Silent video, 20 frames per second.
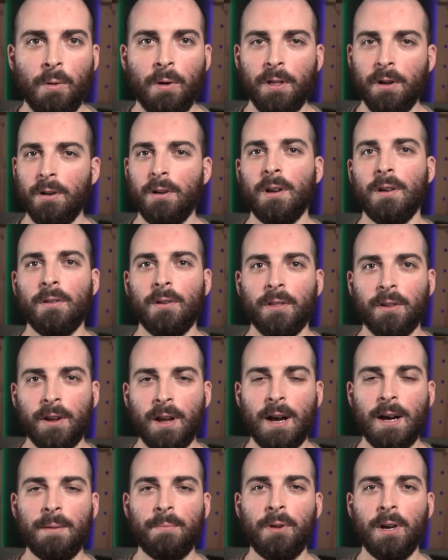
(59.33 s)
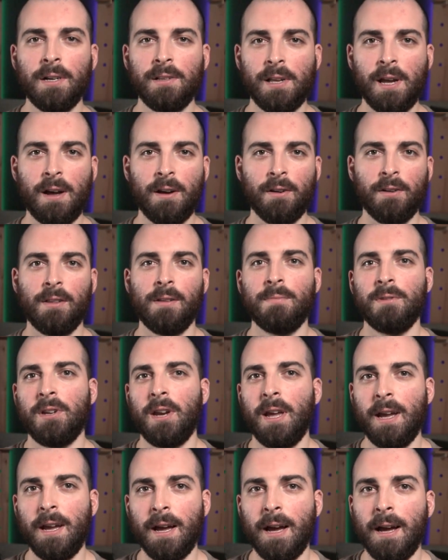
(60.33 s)
Whether you're dealing with complex algorithms and
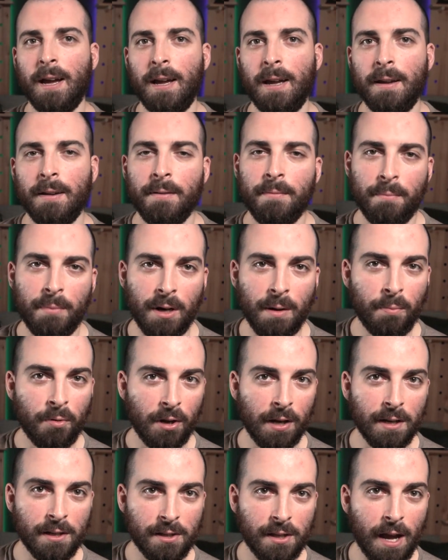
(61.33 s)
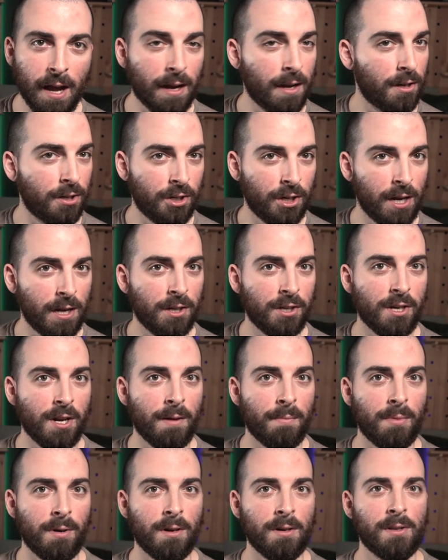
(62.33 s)
A I, manipulating stock exchange
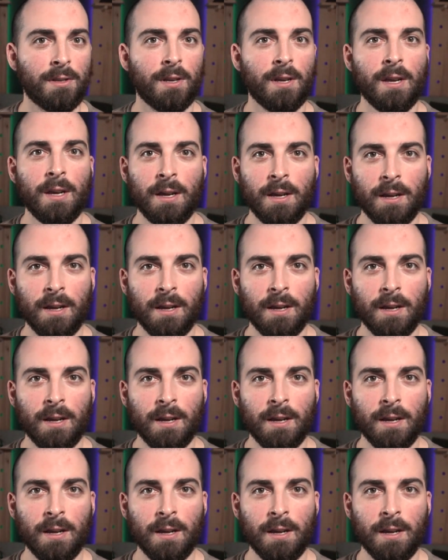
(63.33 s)
numbers,